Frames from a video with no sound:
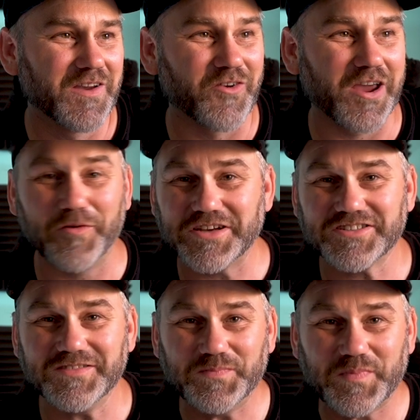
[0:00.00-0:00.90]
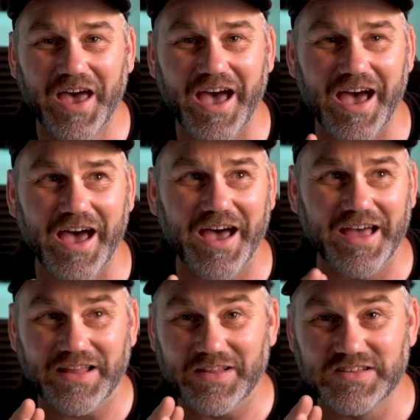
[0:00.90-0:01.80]
Great question.
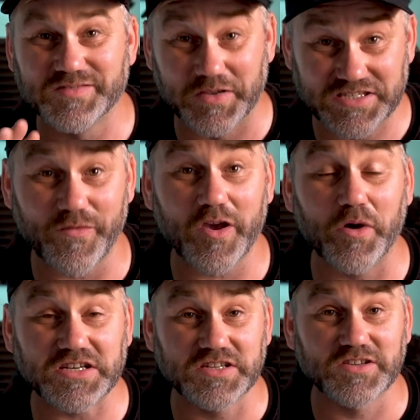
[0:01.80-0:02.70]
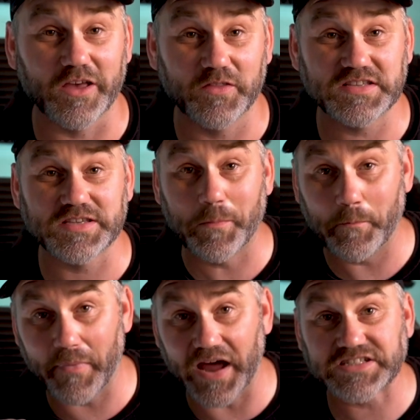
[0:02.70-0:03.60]
Specific questions like this are
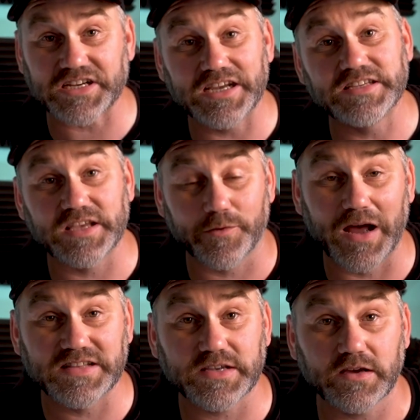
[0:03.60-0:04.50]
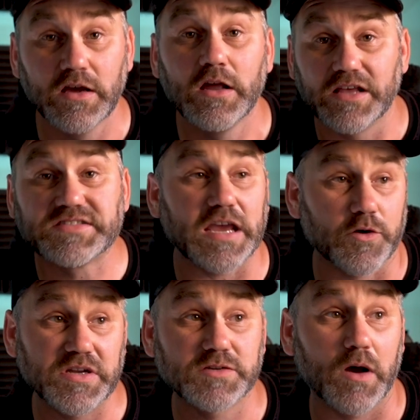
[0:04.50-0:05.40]
much easier to answer. Let's
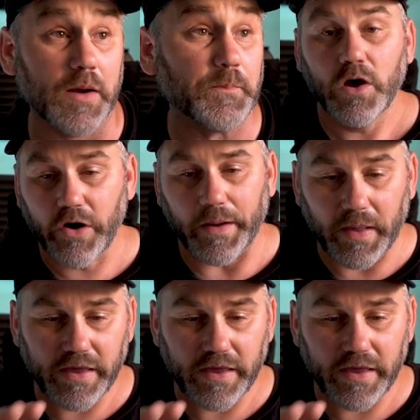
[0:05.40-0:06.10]
tackle each one. All right.